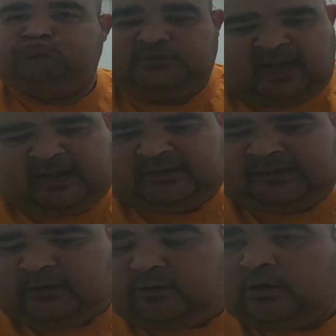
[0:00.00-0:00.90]
Kind of
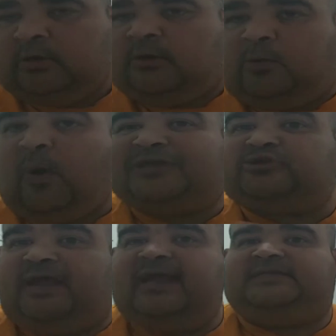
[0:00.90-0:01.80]
clear. Wash
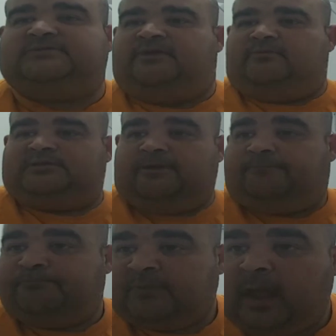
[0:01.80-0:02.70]
your hands, clear with him.
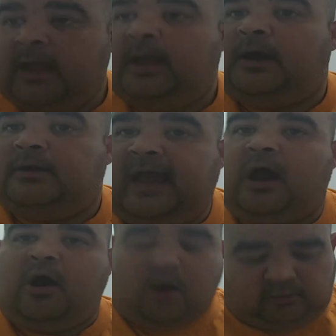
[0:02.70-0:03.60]

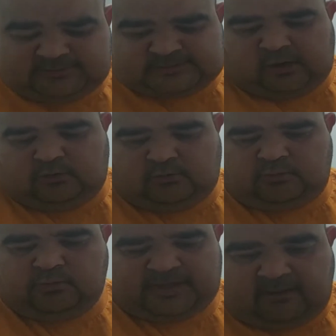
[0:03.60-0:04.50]
Now, also,
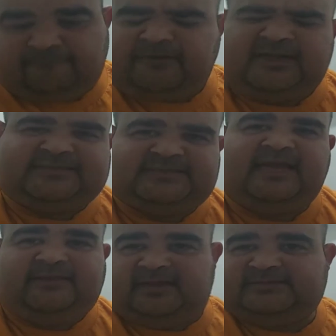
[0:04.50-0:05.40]
Kevin Feige
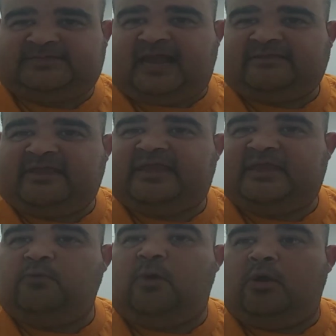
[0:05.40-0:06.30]
said this that he
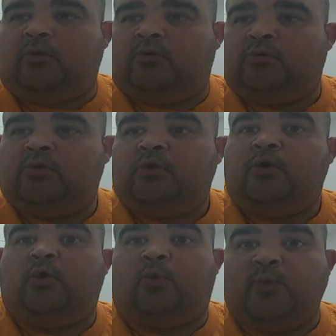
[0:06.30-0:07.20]
will
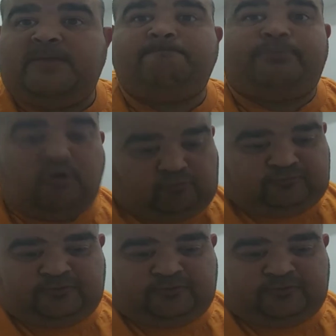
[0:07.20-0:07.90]
reboot